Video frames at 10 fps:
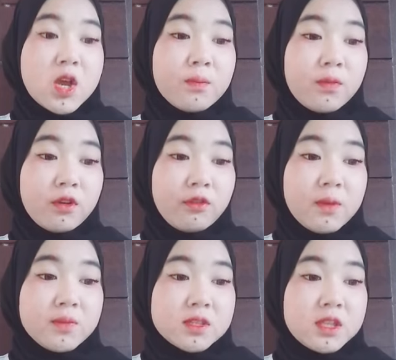
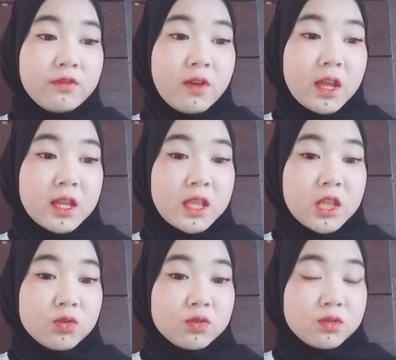morphemes divided
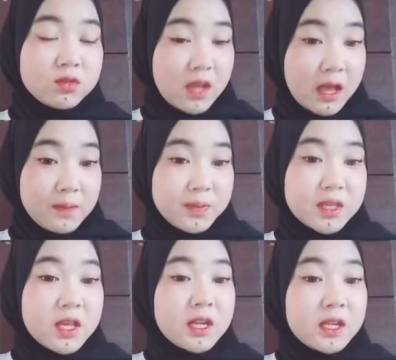into types.
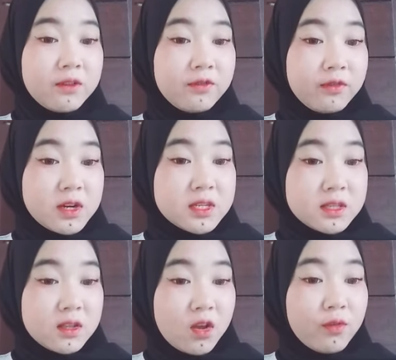The first
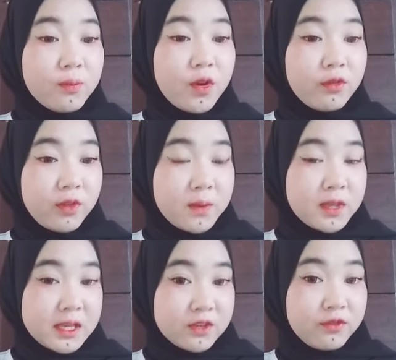of morpheme
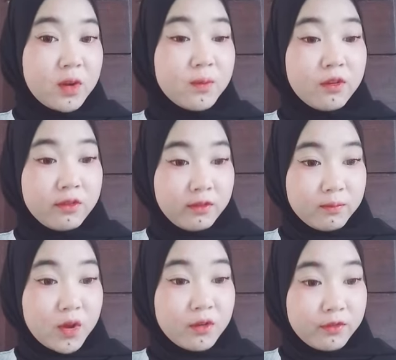is free
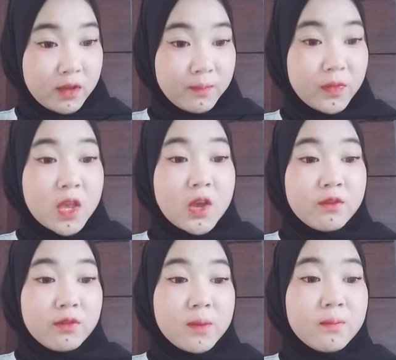morpheme.
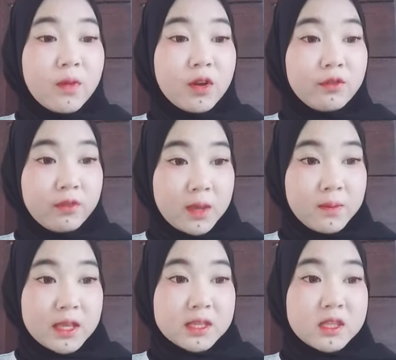Free
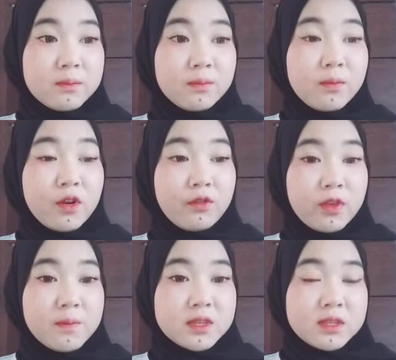morpheme is the
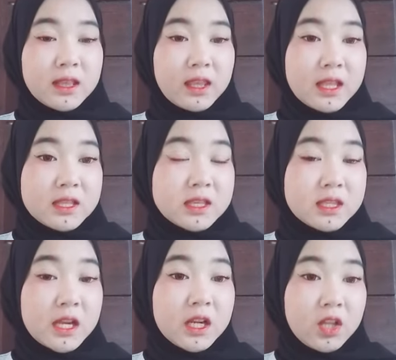morphemes that can
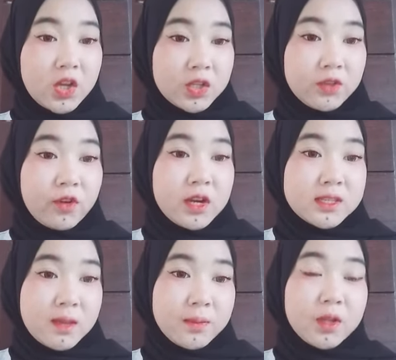stand alone, for
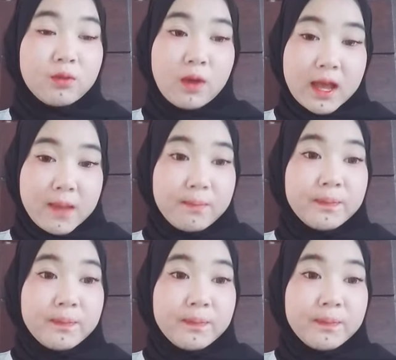example, white,